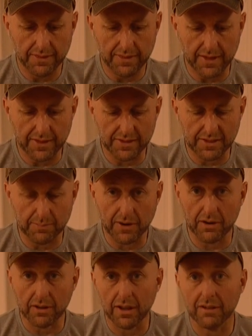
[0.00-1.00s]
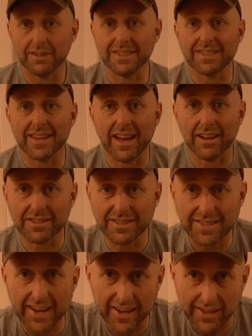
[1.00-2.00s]
that the spirit level is now
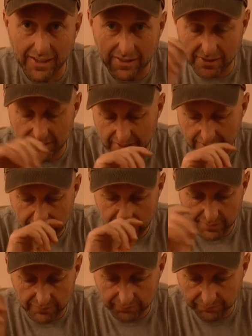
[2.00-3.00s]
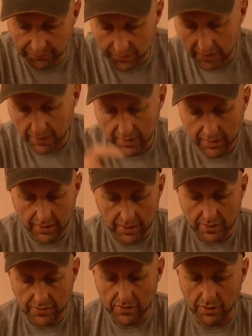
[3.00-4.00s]
dead in the center.
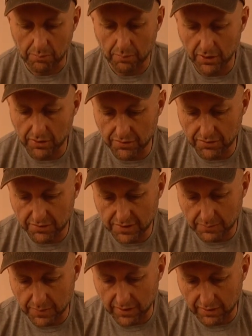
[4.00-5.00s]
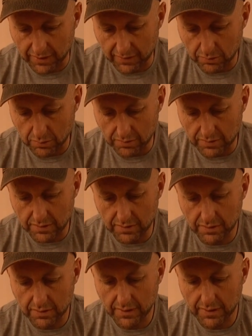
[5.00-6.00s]
So both spirit
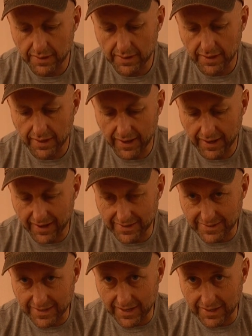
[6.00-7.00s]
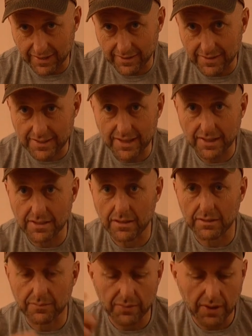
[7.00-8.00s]
levels are dead in the
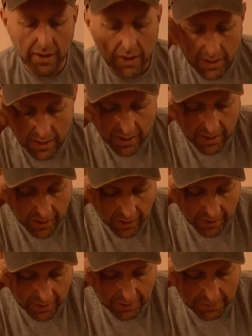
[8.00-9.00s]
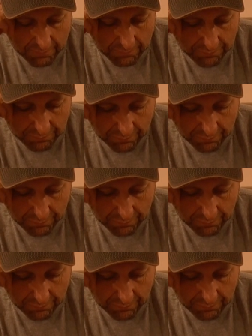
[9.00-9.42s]
center. So